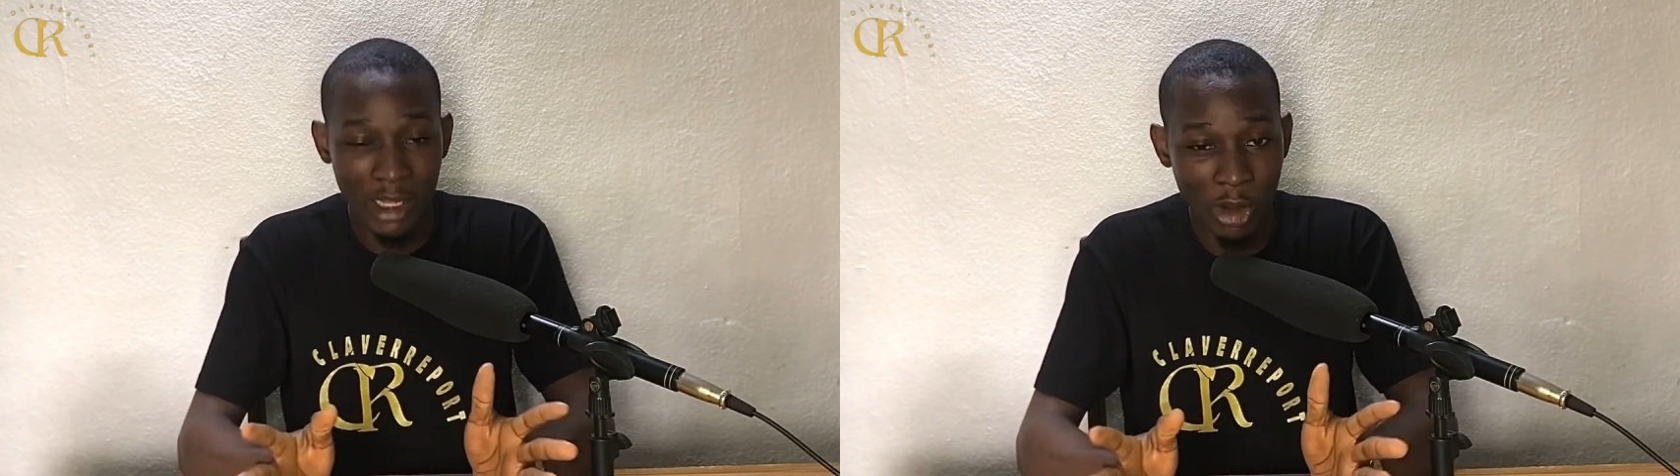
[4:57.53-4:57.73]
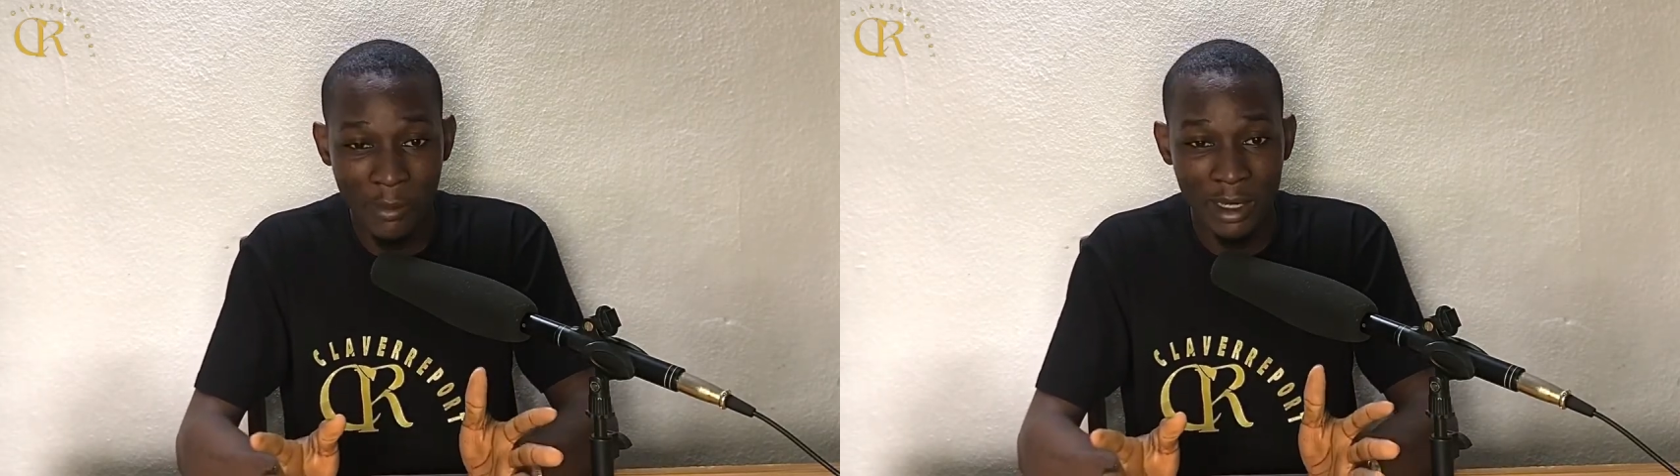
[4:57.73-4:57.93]

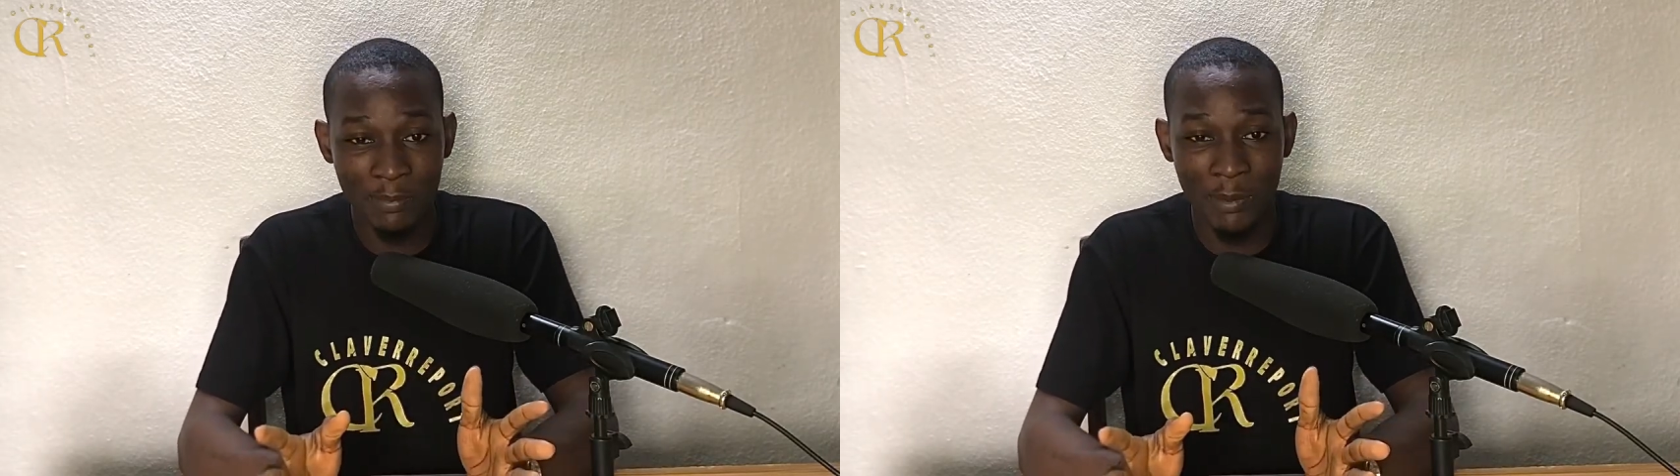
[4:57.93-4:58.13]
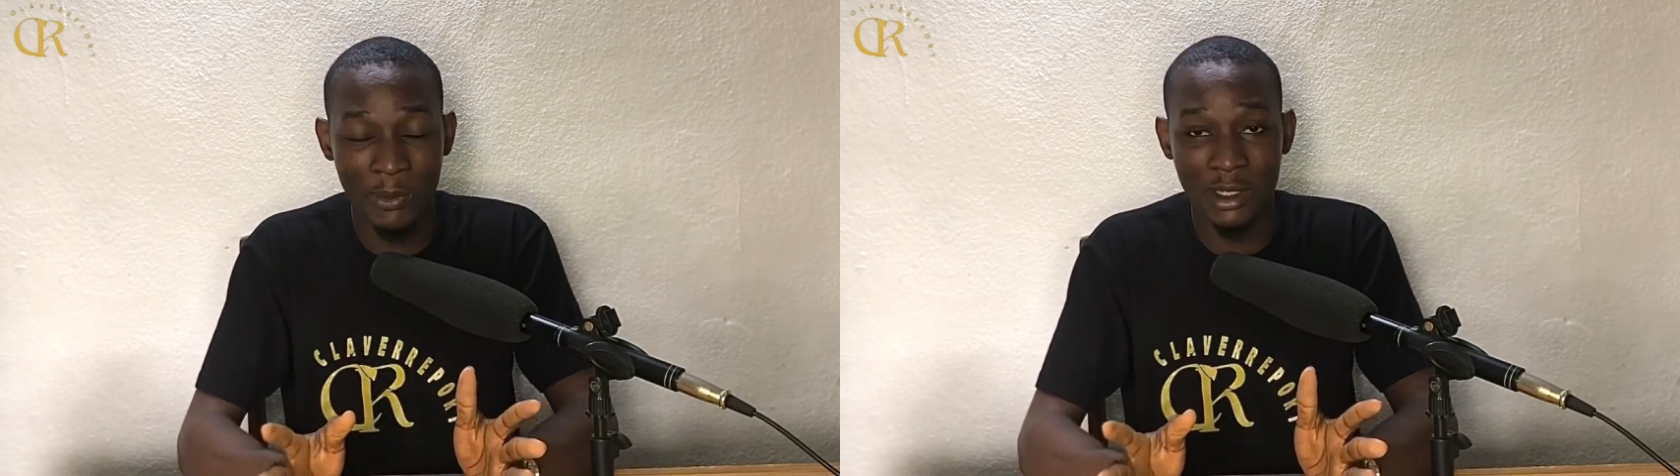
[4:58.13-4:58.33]
commend
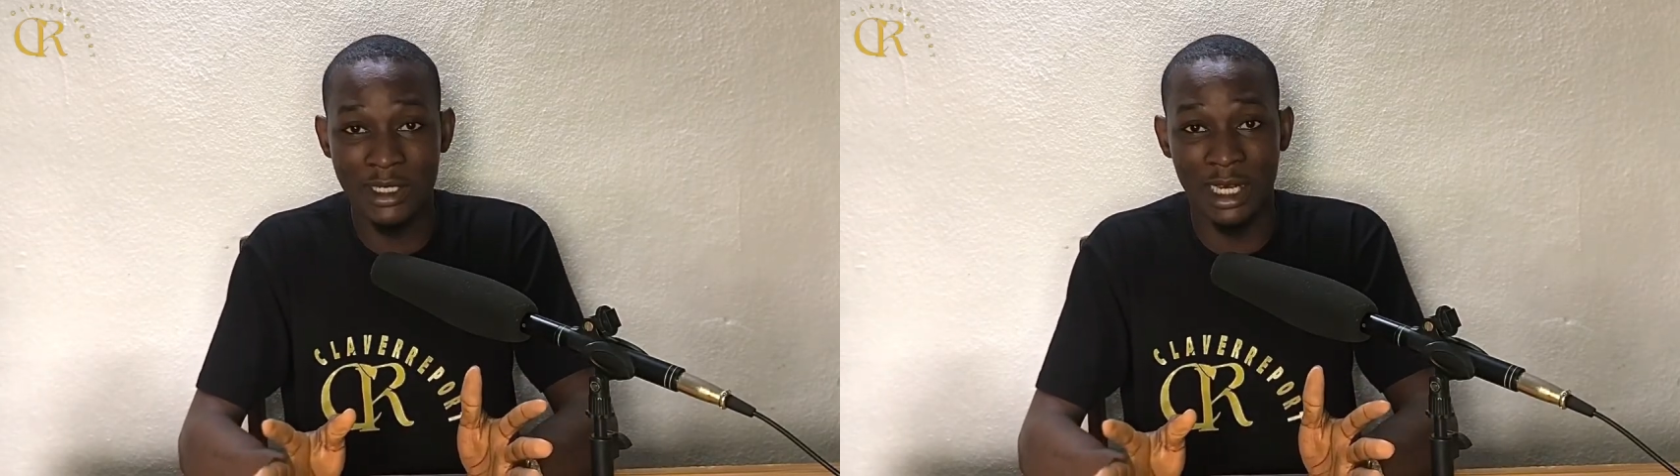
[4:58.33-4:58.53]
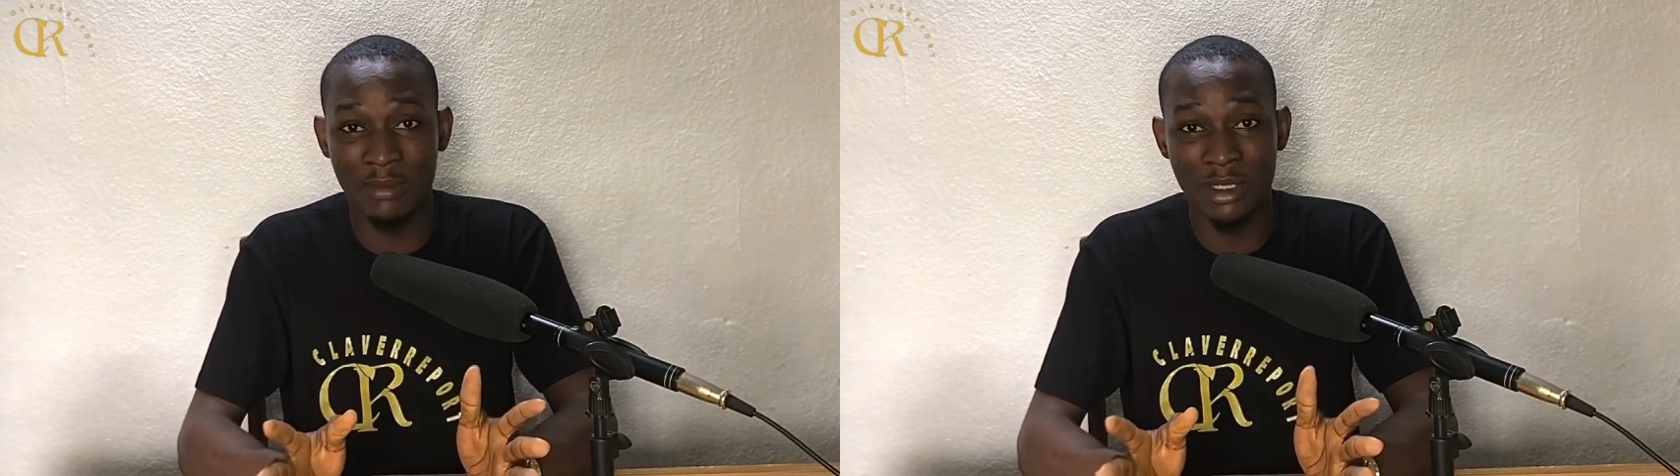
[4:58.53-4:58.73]
people in this
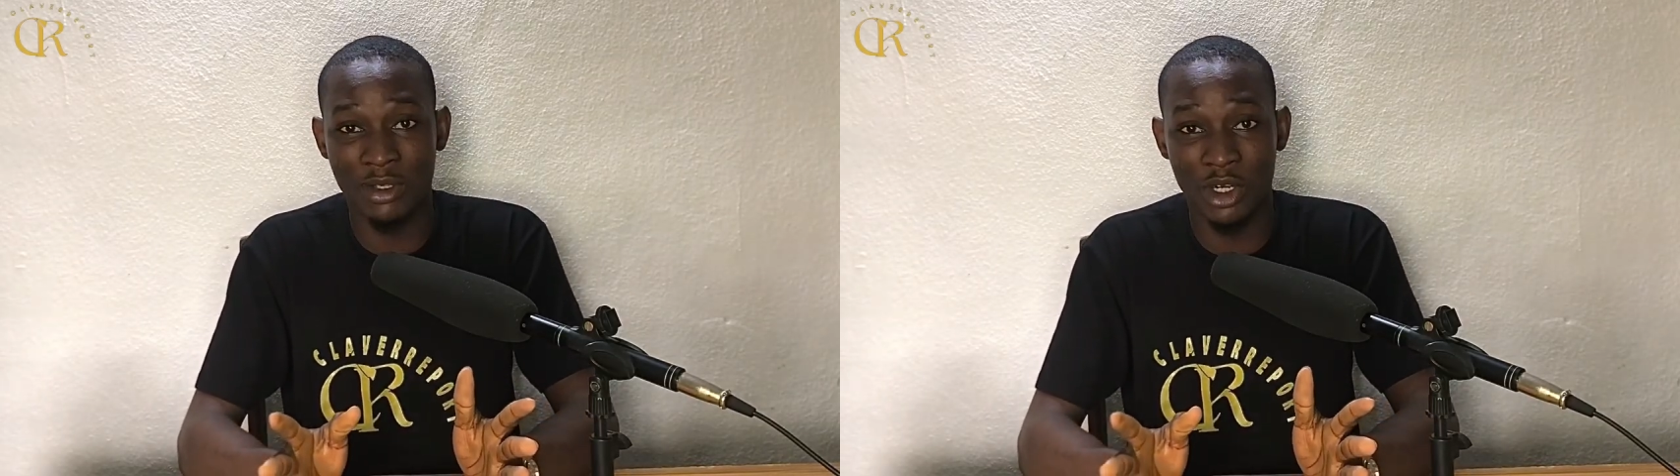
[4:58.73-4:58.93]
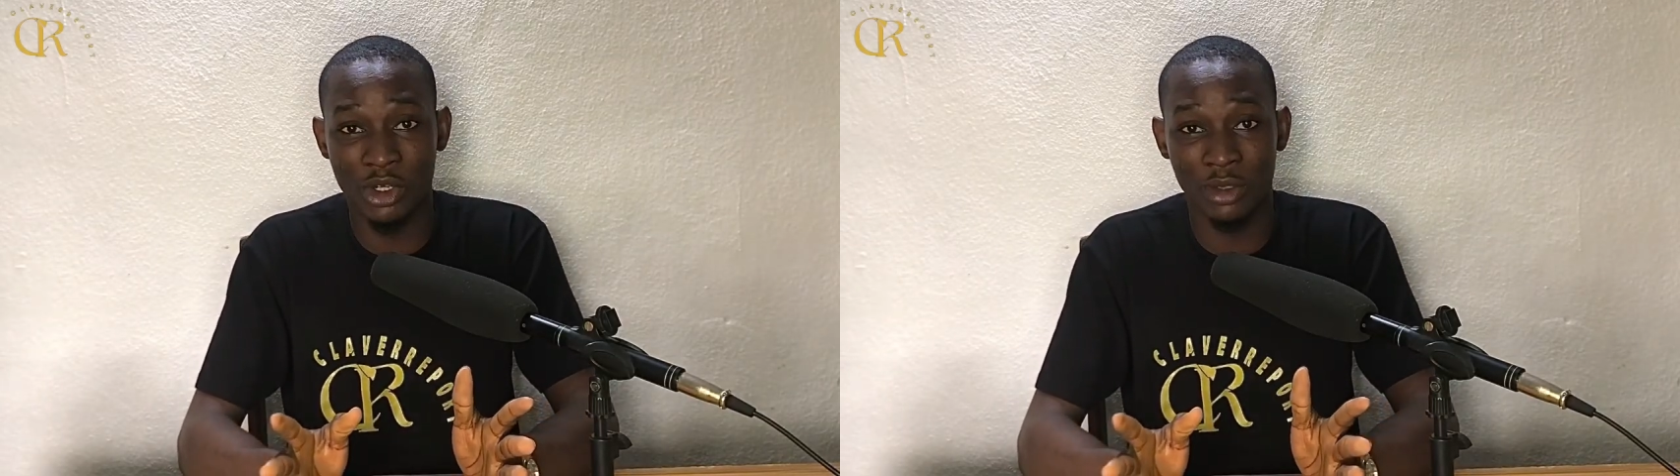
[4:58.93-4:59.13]

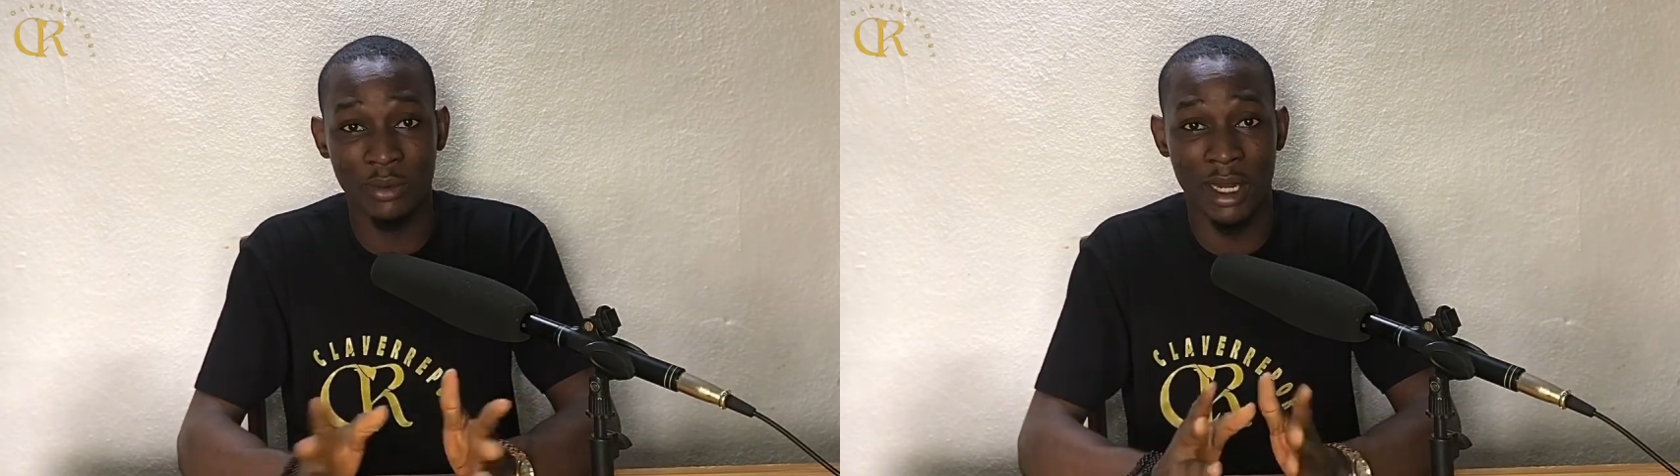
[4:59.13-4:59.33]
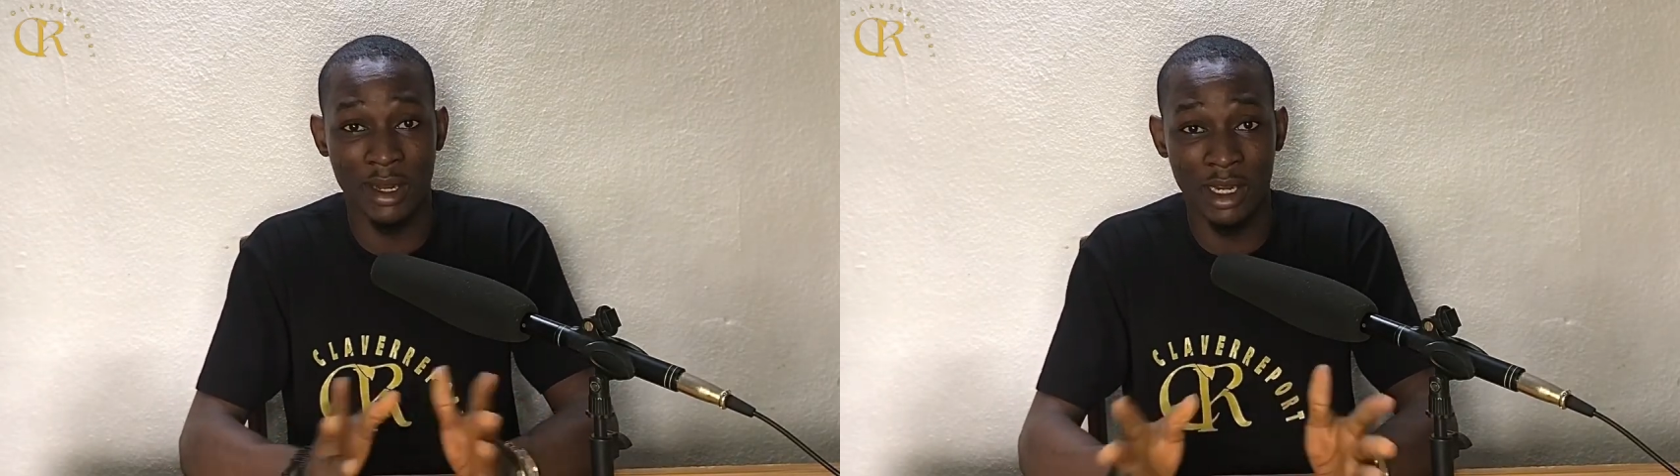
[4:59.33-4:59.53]
administration.
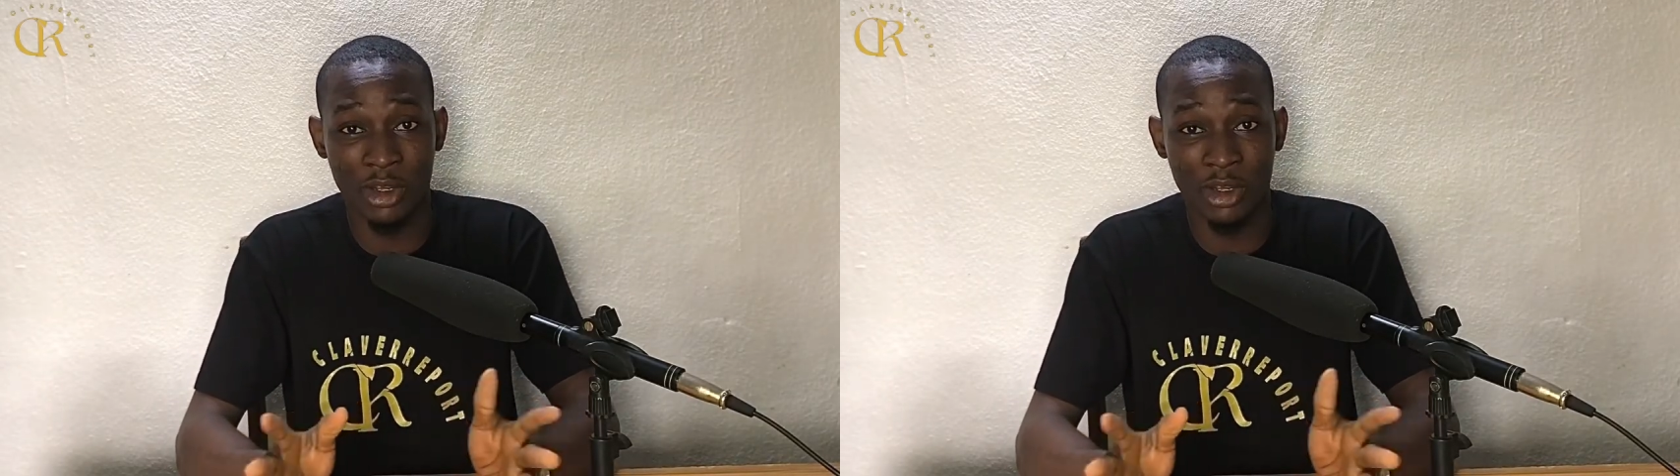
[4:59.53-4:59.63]
I rarely